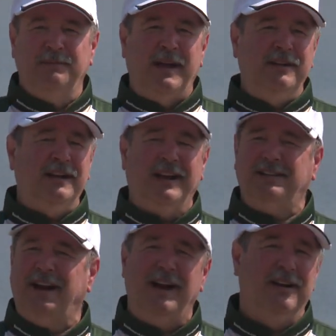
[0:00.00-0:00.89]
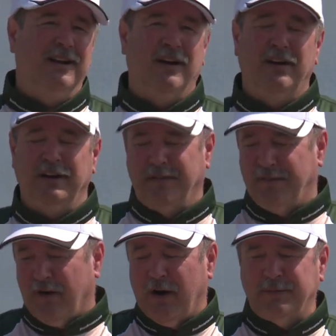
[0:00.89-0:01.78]
man, you're gonna get tired in a hurry. Your
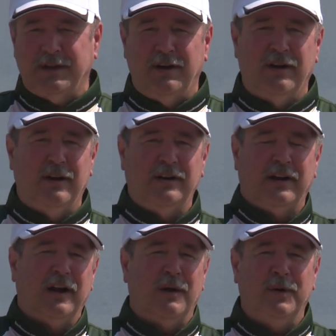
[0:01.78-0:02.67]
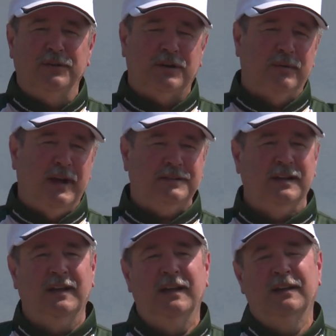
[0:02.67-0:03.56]
forearms gonna hurt, your elbows, your wrists.
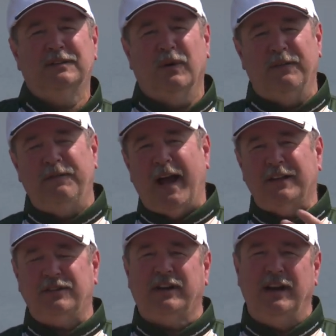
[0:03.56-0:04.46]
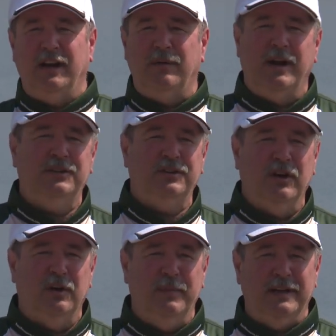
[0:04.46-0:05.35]
So a faster gear
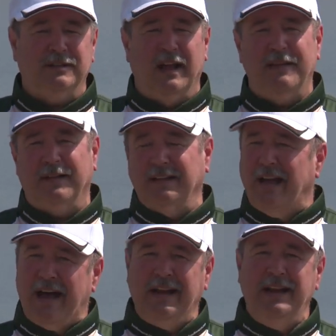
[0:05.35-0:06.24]
ratio makes life a lot